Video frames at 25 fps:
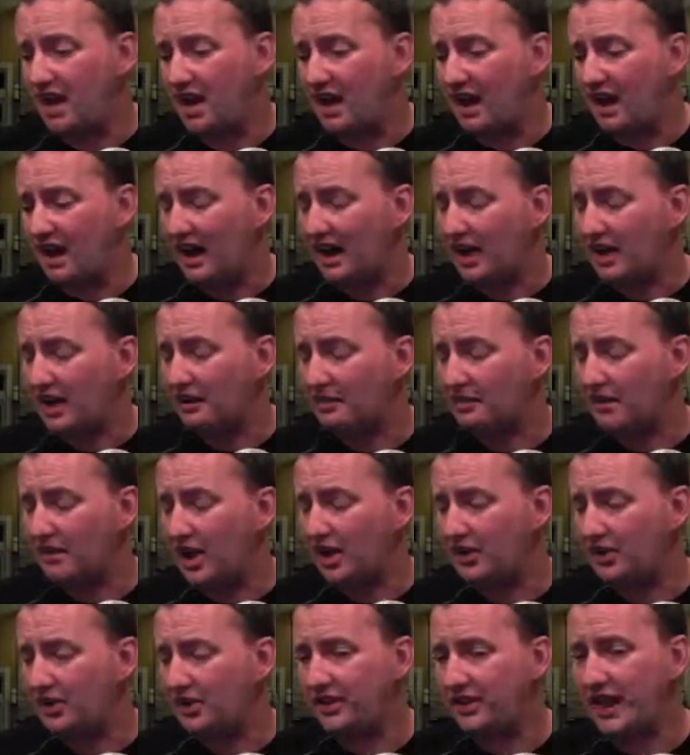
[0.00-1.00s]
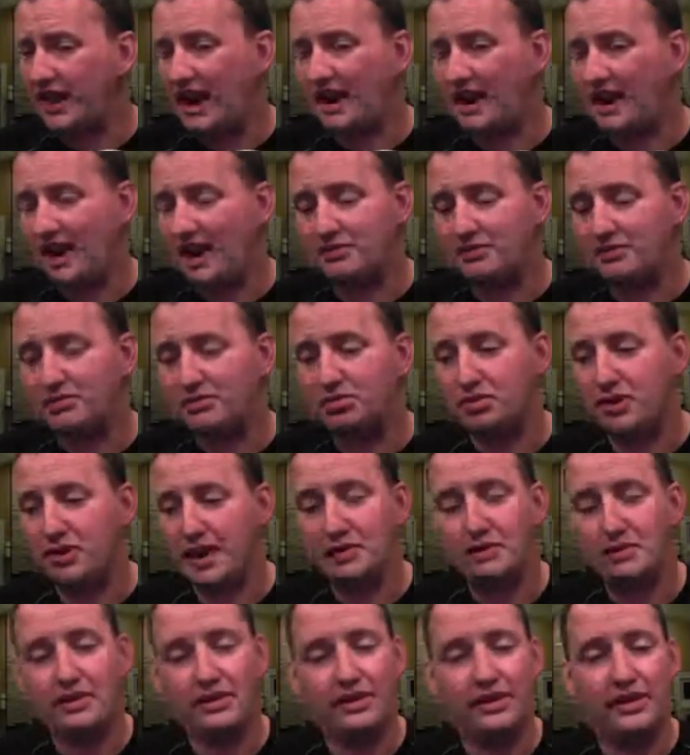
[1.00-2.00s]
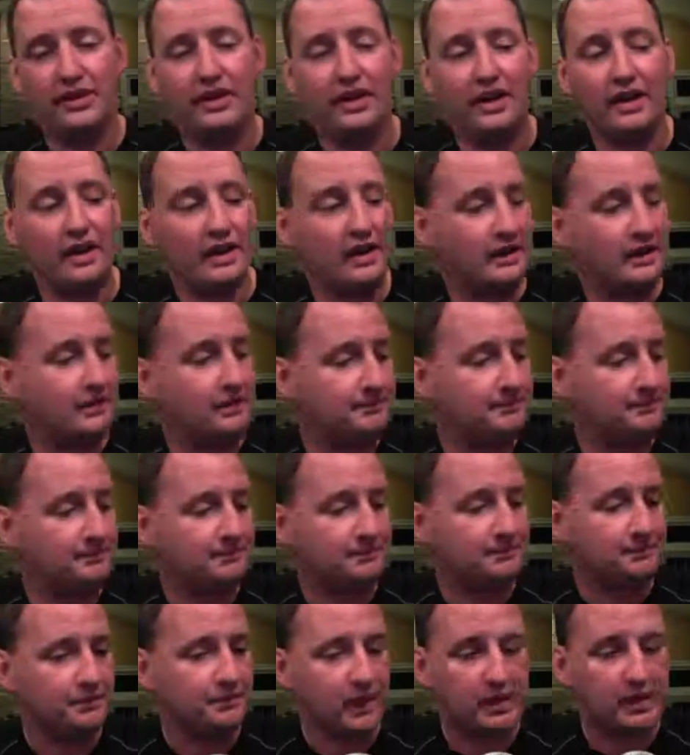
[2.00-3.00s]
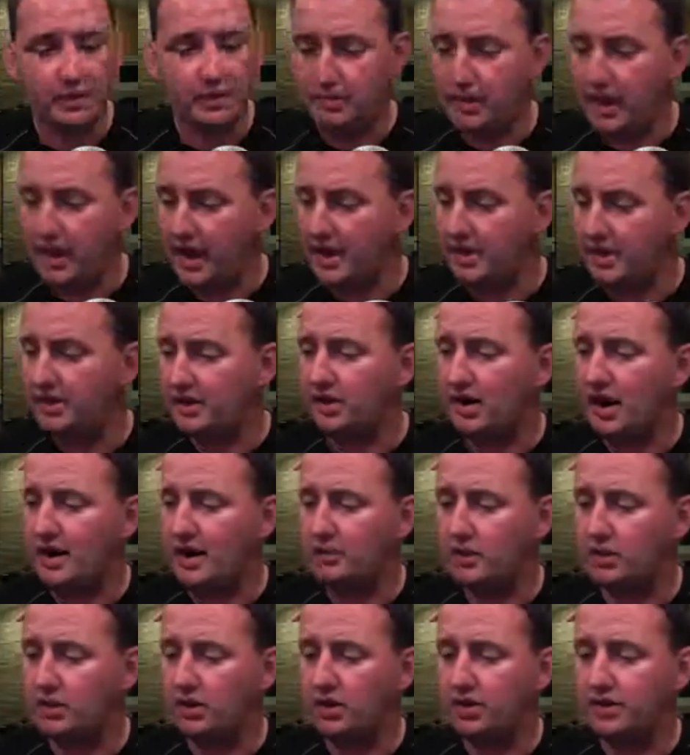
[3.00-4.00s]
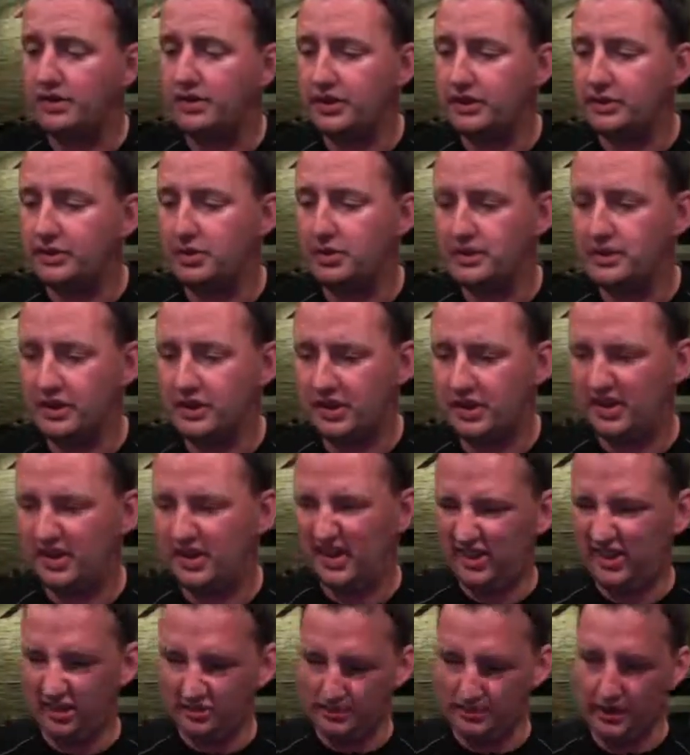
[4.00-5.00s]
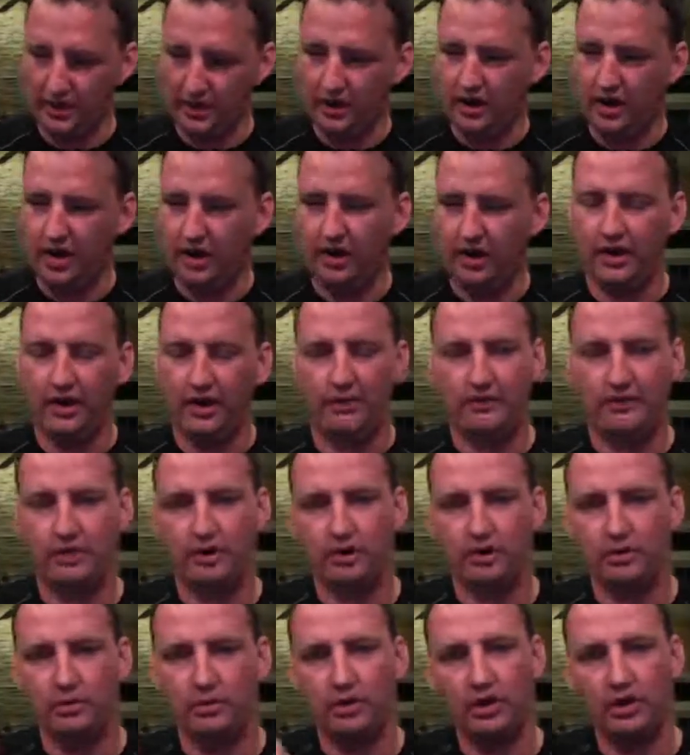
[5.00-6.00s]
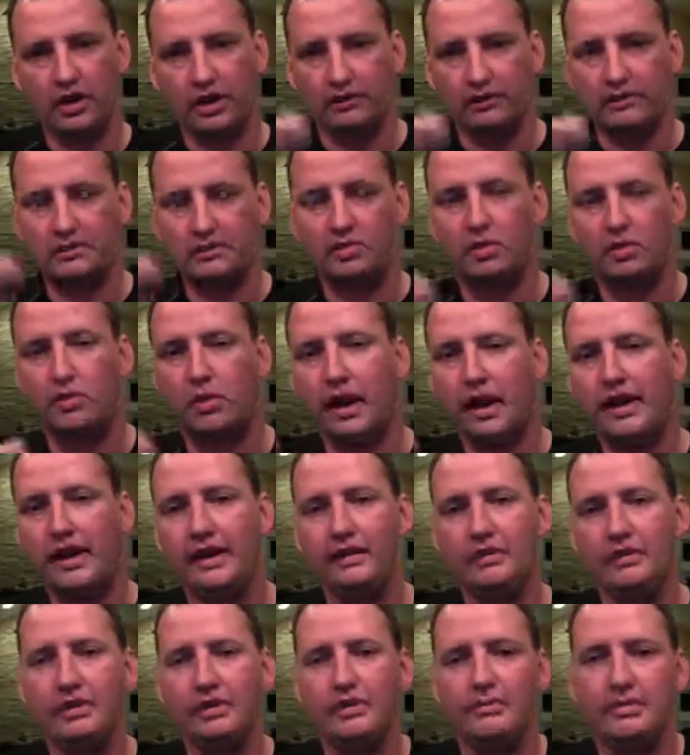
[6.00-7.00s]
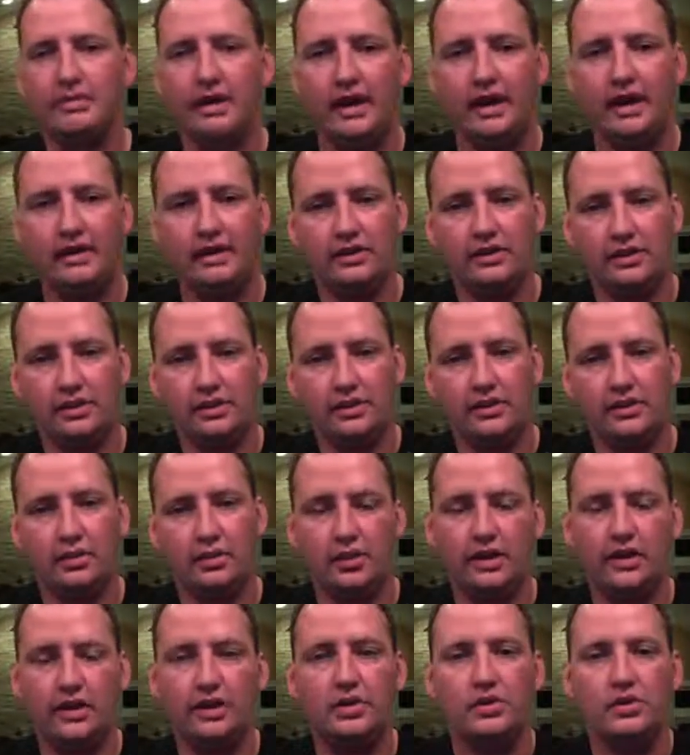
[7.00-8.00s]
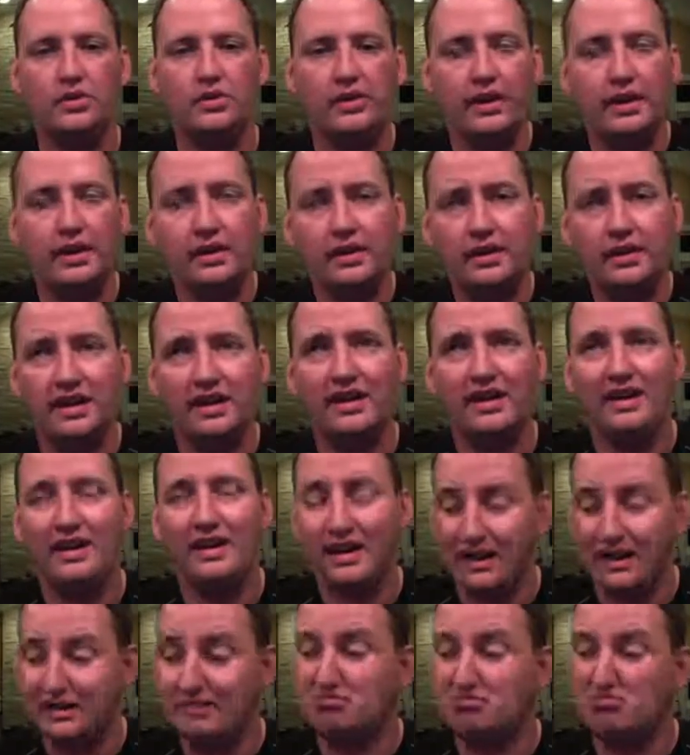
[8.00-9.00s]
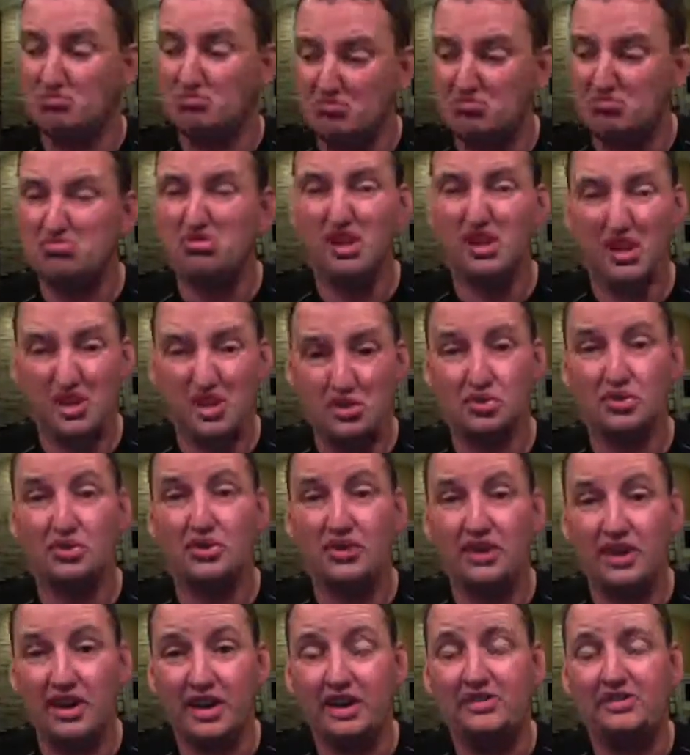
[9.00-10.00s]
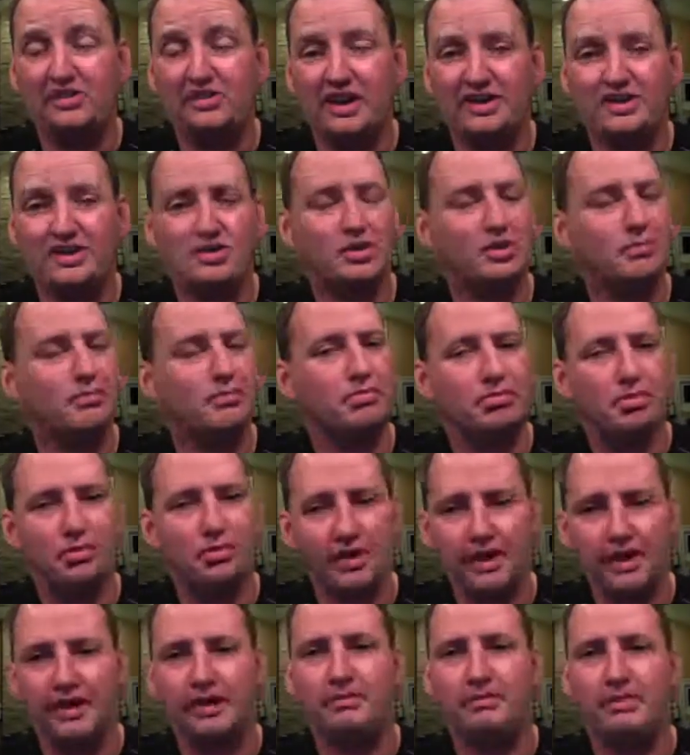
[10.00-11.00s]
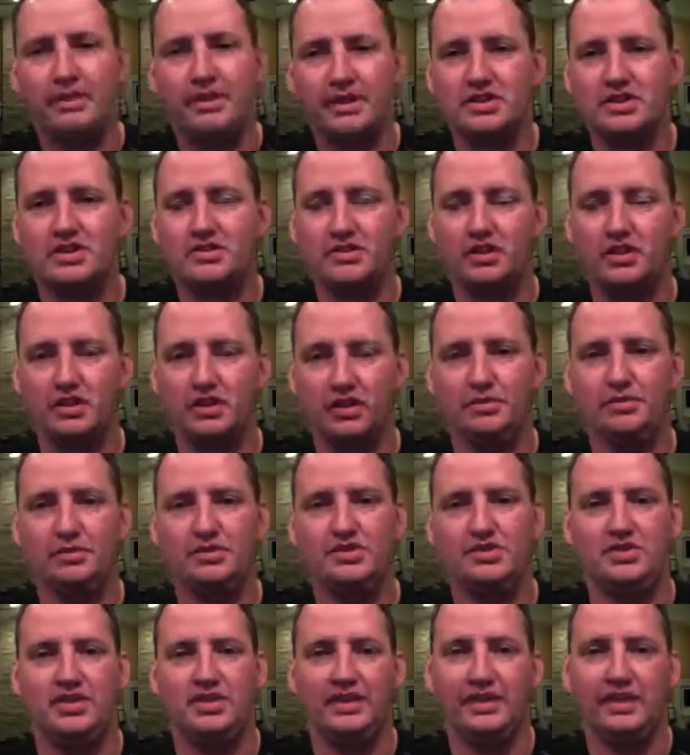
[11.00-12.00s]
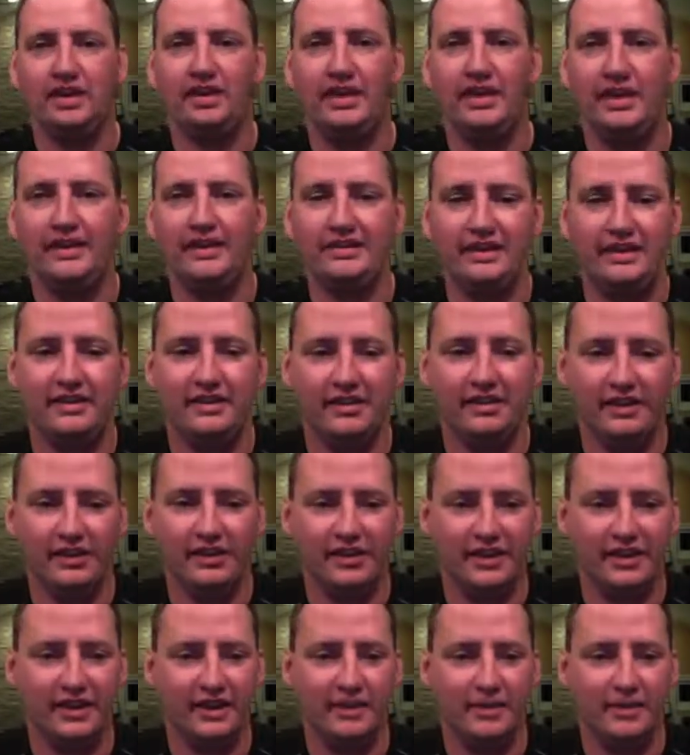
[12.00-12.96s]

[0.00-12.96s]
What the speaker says: other than that, I've played with the pen a lot more on this one because it is a bigger area. I feel a little more comfortable writing with a pen and doing the OneNote thing. Pretty cool stuff. I drew a pretty picture of a Christmas tree the other day instead of listening at